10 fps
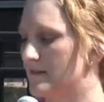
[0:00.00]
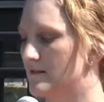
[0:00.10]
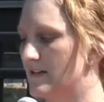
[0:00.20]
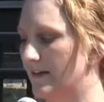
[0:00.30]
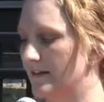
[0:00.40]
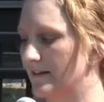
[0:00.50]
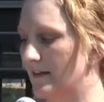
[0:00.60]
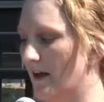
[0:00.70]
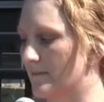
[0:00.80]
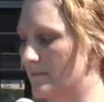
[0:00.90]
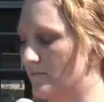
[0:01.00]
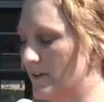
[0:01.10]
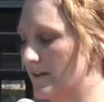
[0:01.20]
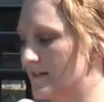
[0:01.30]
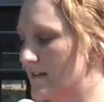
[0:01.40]
Secondly, I'm
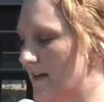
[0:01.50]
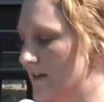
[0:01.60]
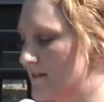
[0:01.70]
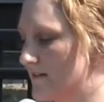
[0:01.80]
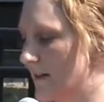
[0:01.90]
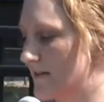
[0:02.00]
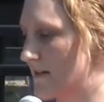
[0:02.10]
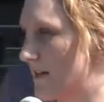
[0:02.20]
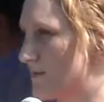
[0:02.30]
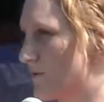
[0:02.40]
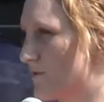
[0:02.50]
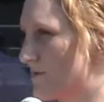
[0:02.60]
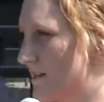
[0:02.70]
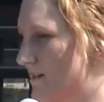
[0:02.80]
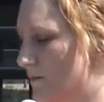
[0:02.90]
really excited that today's
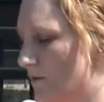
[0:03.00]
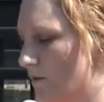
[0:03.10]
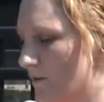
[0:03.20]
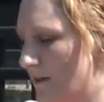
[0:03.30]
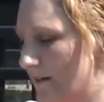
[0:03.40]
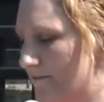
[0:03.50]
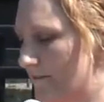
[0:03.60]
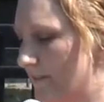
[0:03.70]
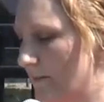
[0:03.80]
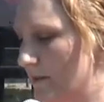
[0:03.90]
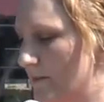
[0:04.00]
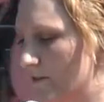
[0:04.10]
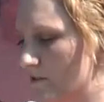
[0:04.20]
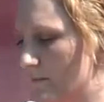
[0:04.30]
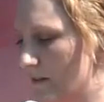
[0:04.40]
proceeds will go to benefit Family
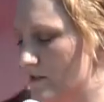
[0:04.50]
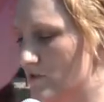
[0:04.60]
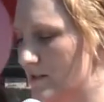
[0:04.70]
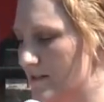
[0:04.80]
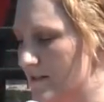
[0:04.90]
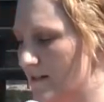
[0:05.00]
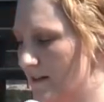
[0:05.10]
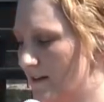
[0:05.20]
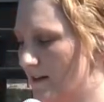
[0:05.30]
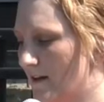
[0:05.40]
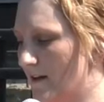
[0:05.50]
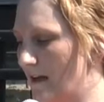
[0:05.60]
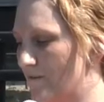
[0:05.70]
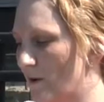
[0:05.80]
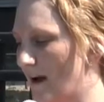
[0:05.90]
Builders Ministries.
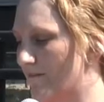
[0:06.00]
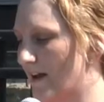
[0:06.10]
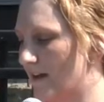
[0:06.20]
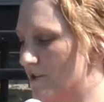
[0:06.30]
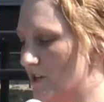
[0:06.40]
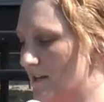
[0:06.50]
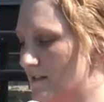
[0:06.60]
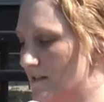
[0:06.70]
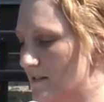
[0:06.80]
If you haven't had a chance